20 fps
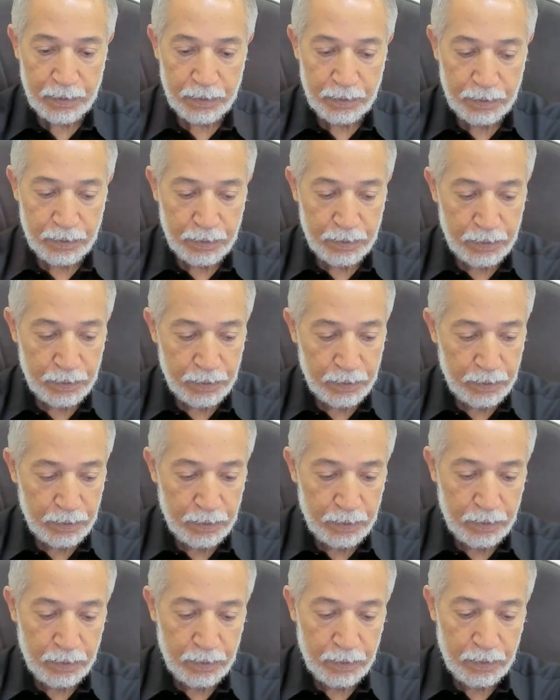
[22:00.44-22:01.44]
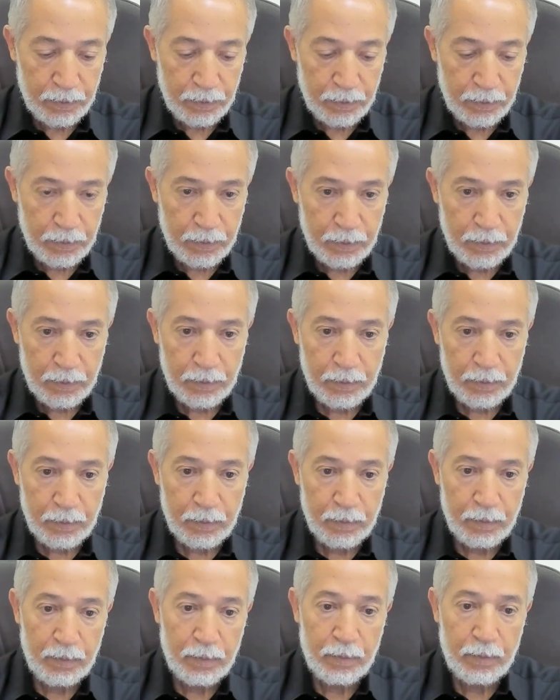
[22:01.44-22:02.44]

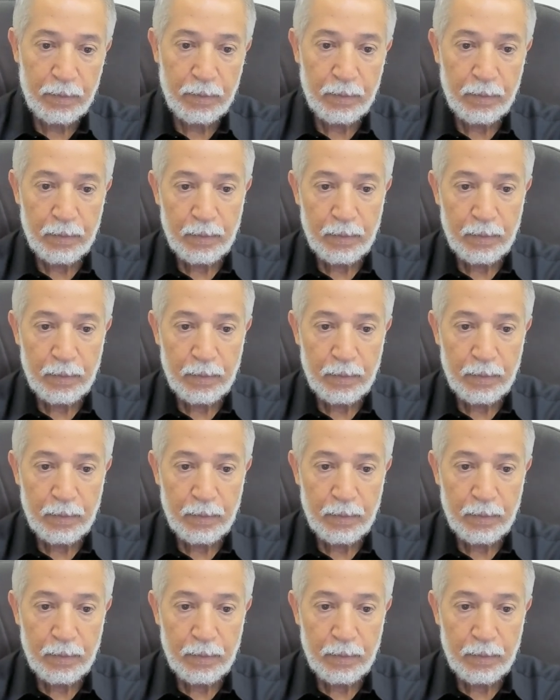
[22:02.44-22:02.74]
(silence)